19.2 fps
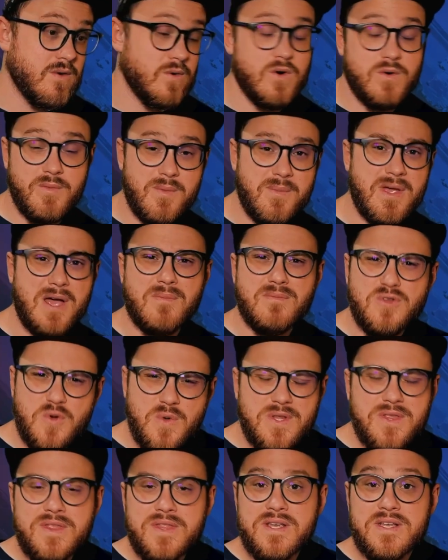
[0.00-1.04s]
Or maybe I'm
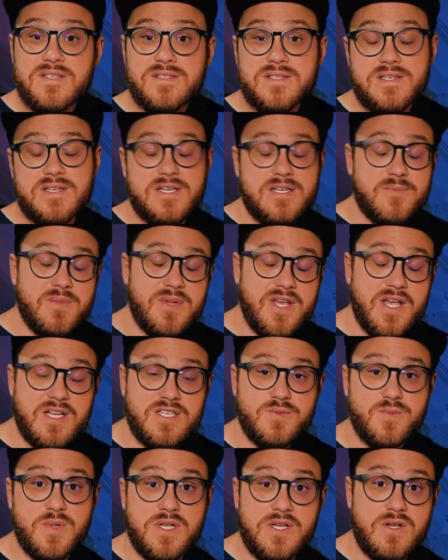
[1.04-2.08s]
doing this in
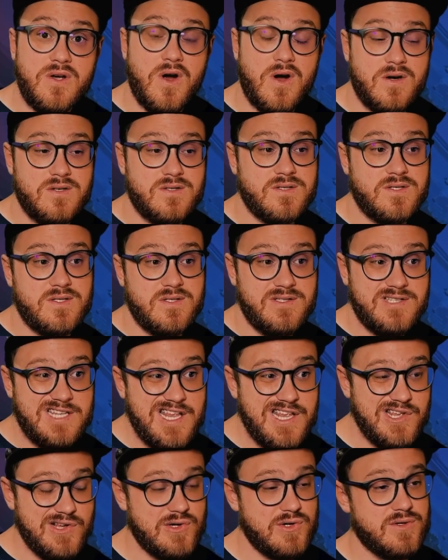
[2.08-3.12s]
PHP Artisan
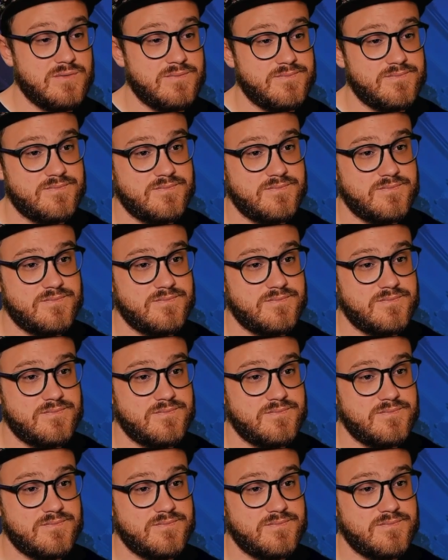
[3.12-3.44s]
Tinker.